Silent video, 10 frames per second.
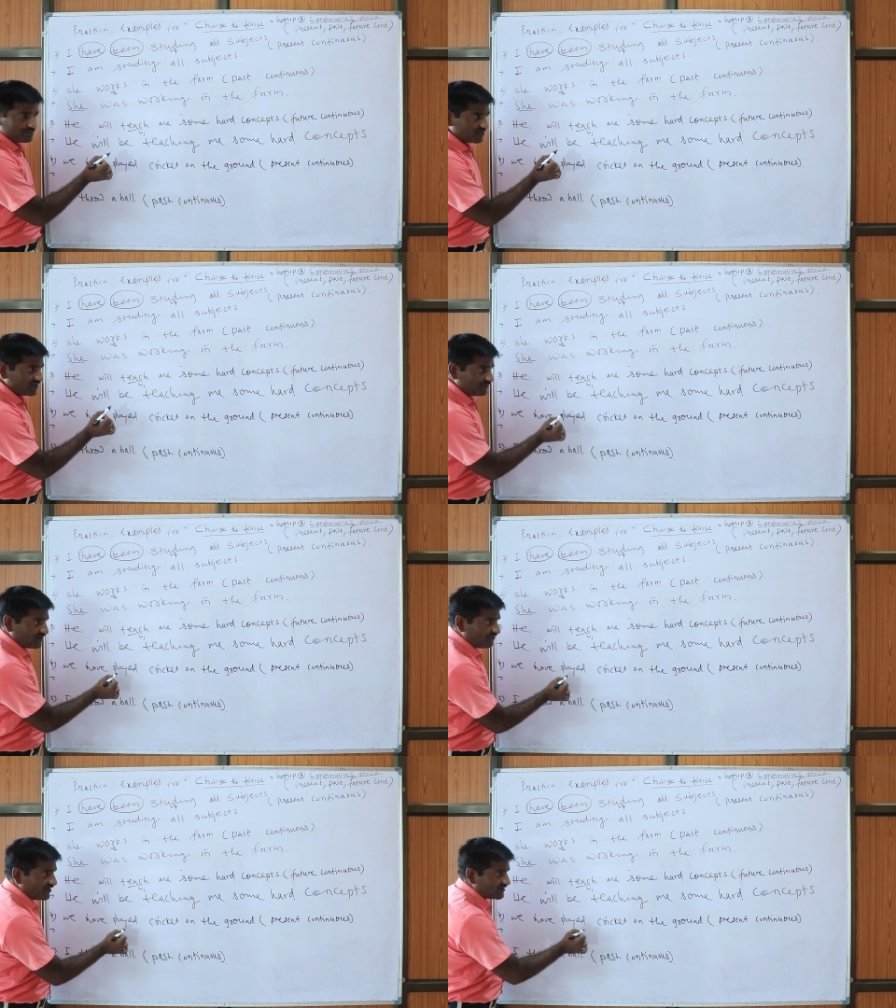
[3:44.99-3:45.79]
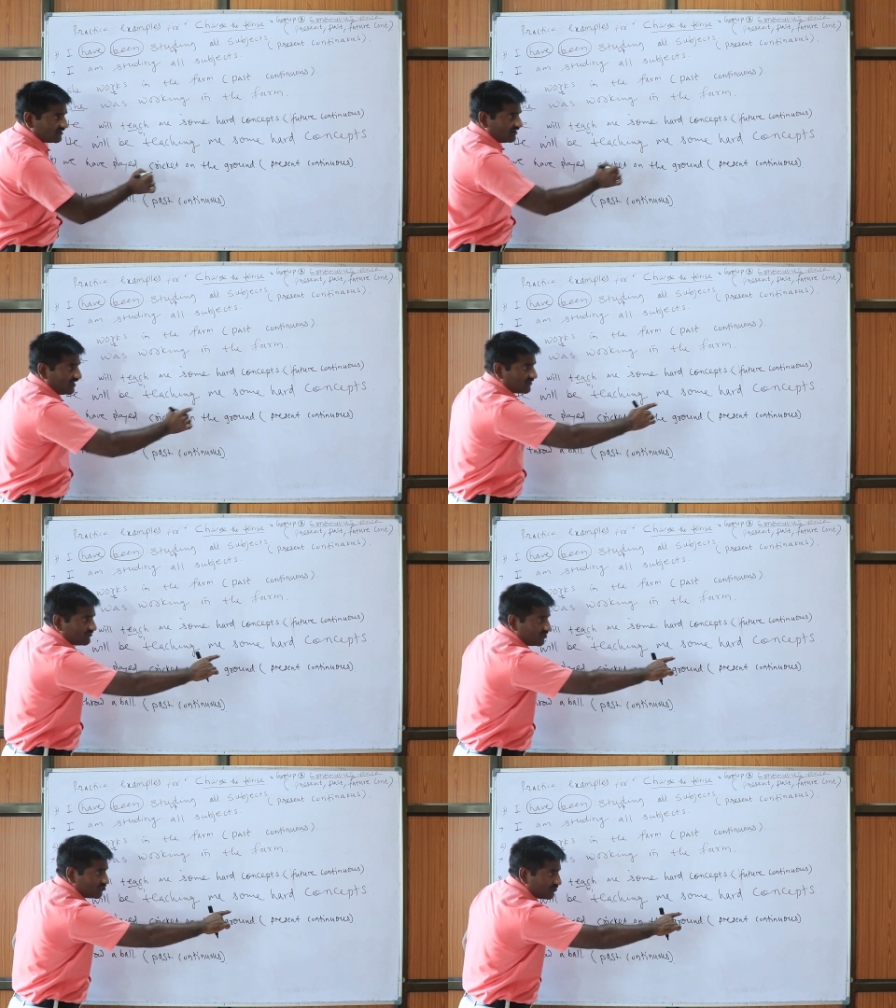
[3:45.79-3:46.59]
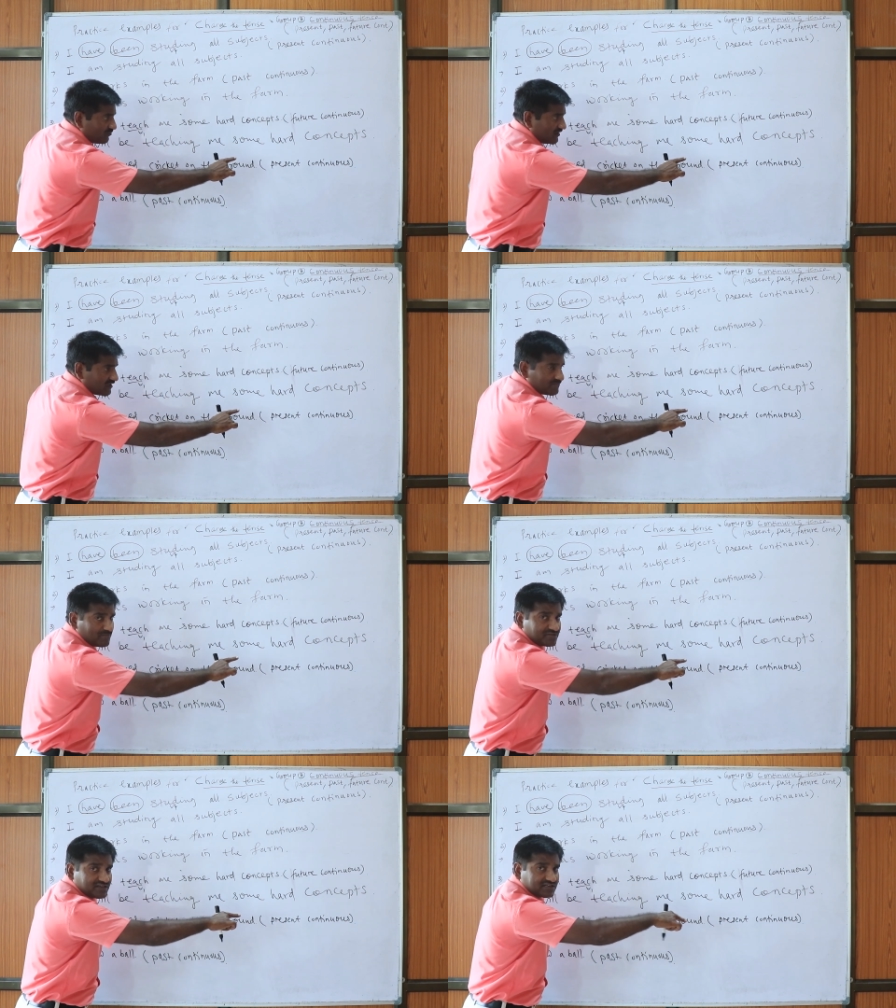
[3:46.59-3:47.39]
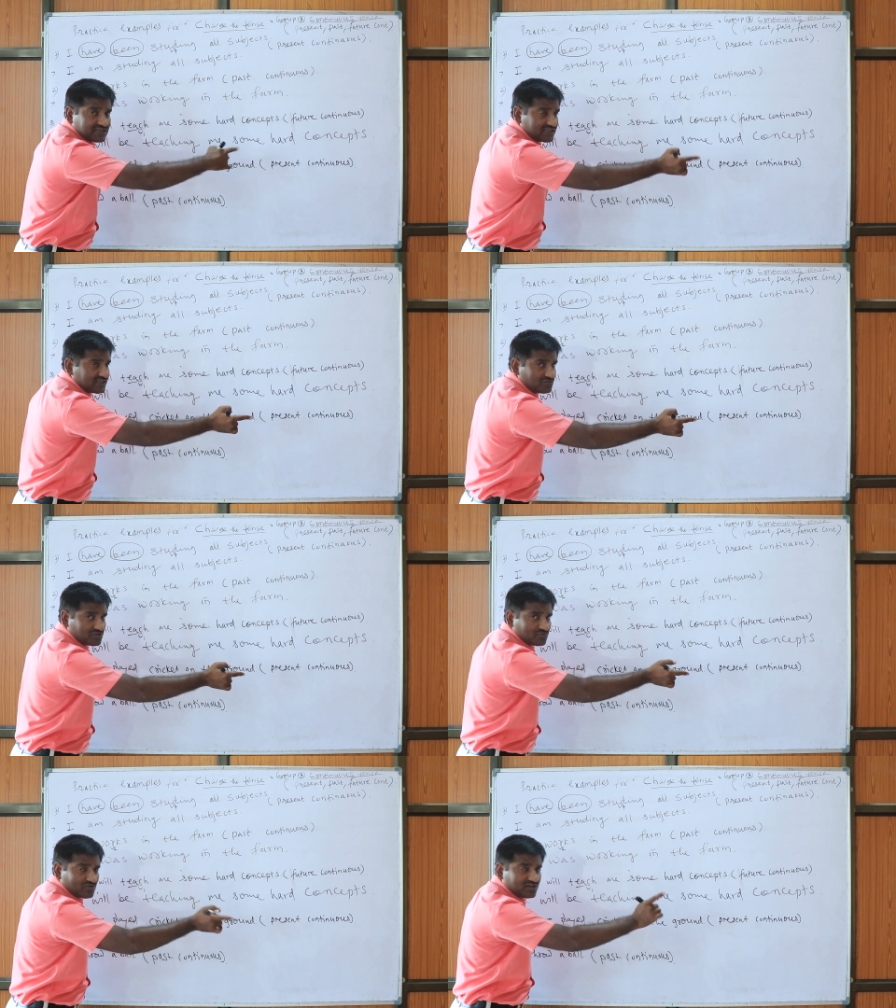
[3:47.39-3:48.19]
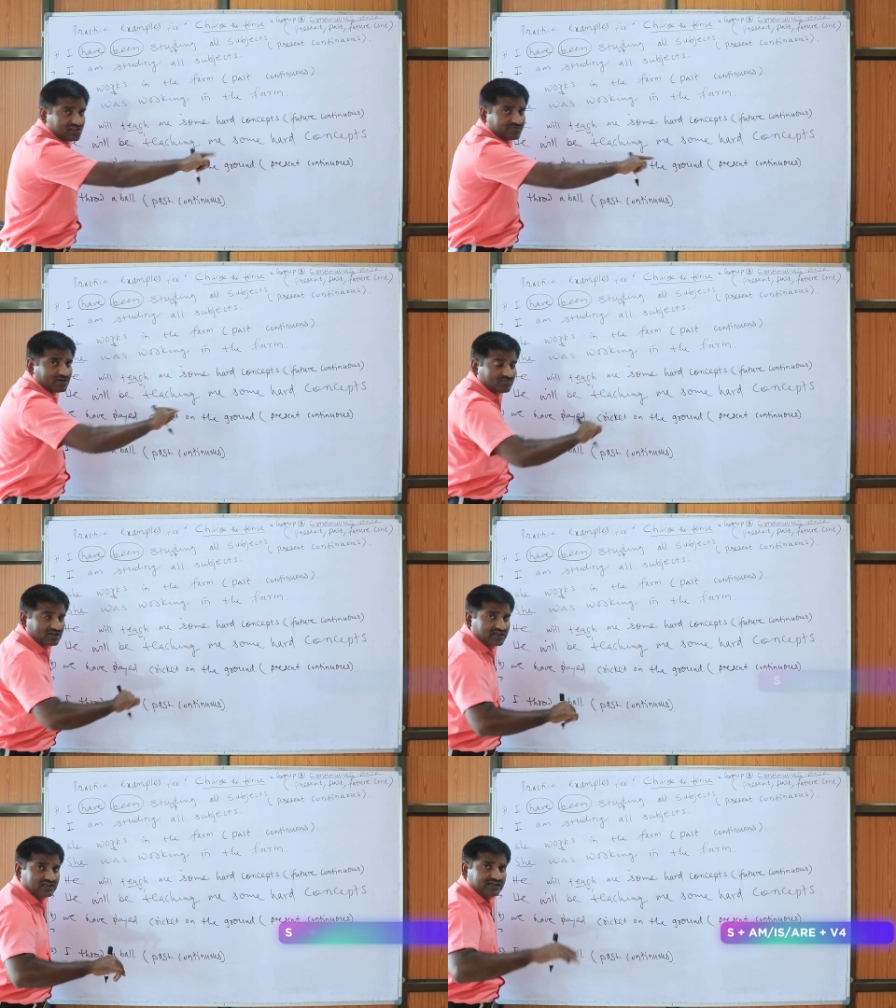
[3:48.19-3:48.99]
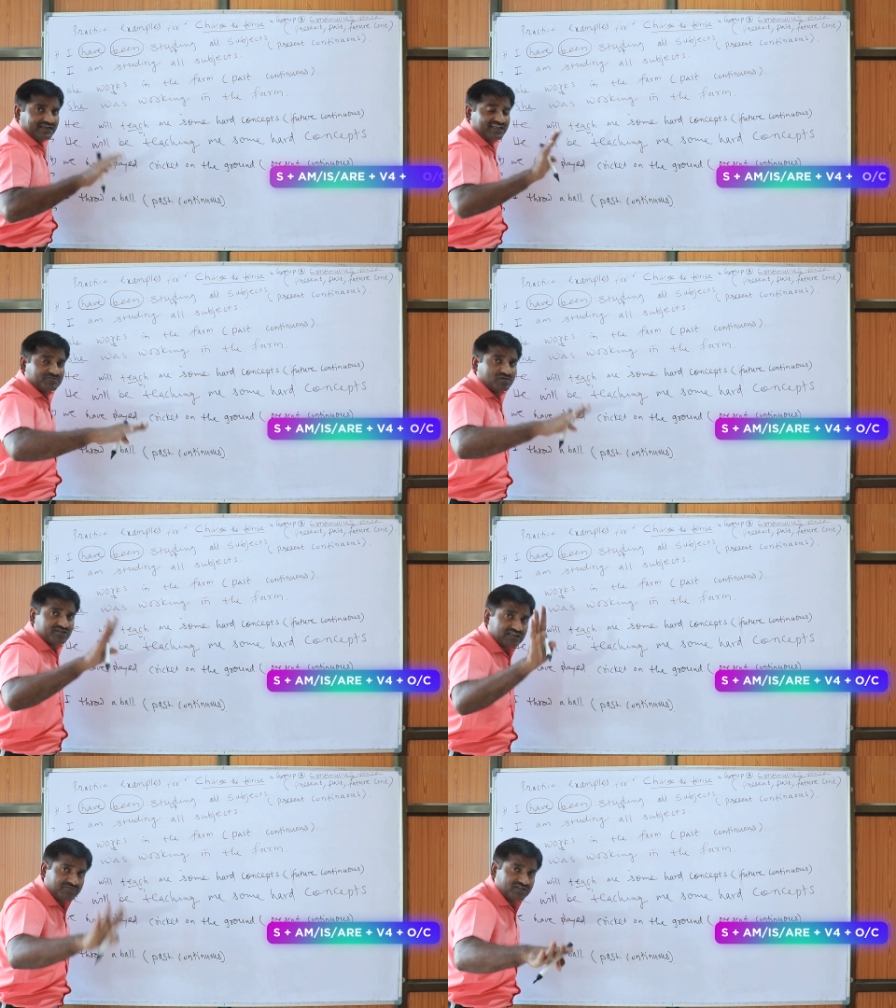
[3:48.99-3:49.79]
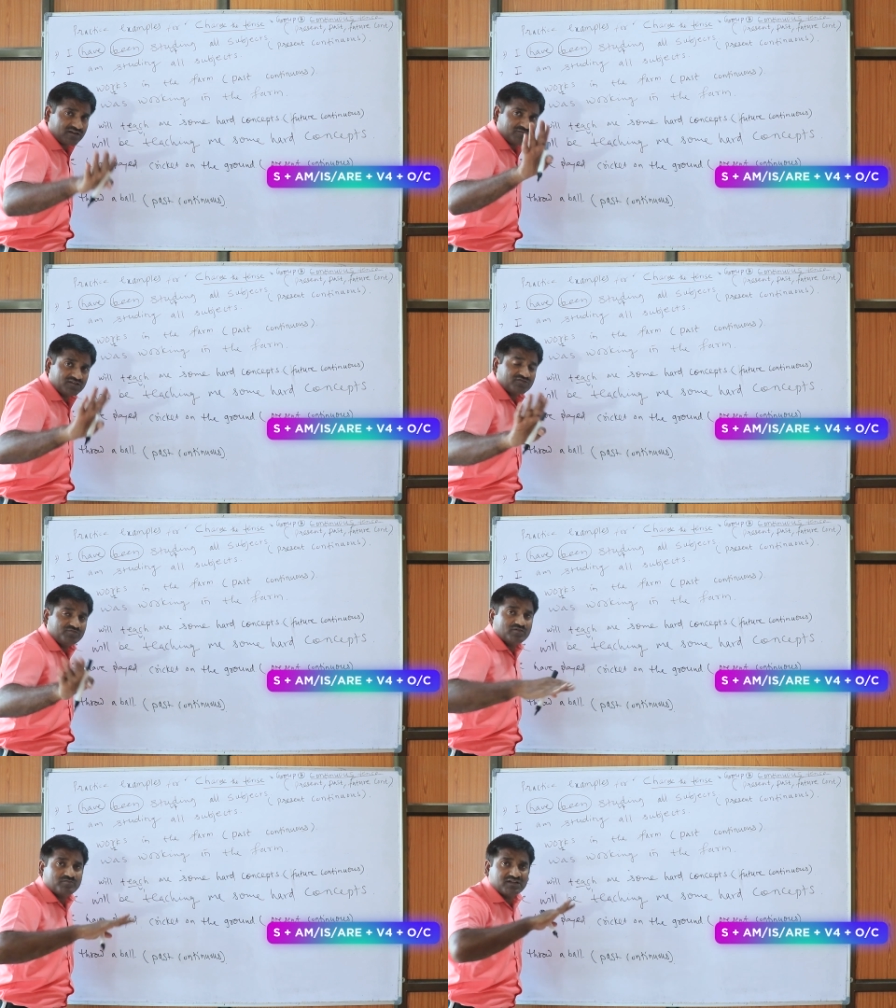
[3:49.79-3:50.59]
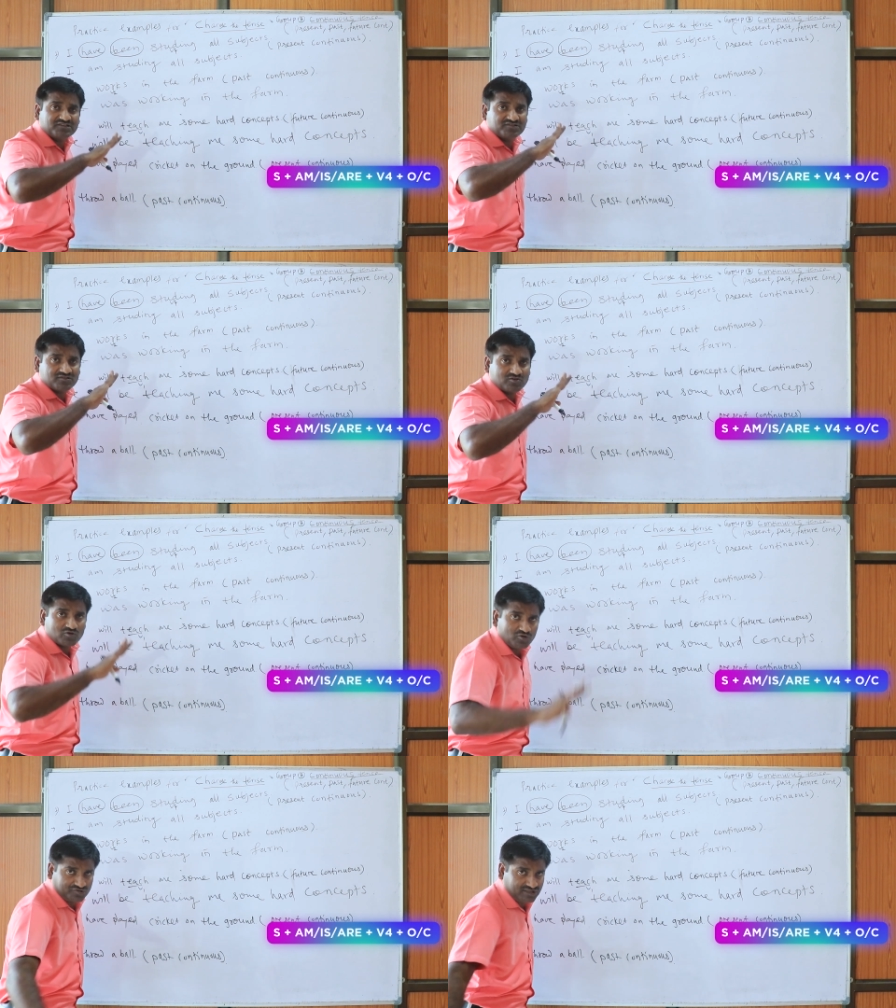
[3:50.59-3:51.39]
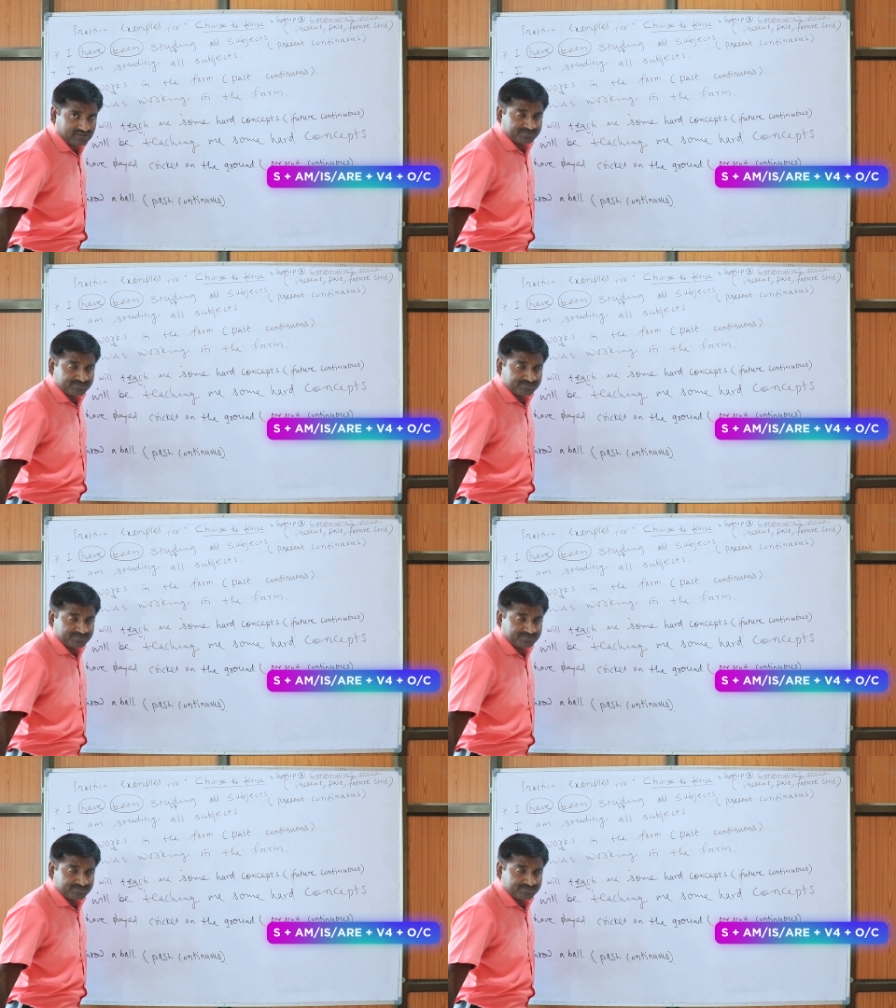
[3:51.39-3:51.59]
a present perfect, and we want to make present continuous. What is the formula? S plus am is plus before plus OC.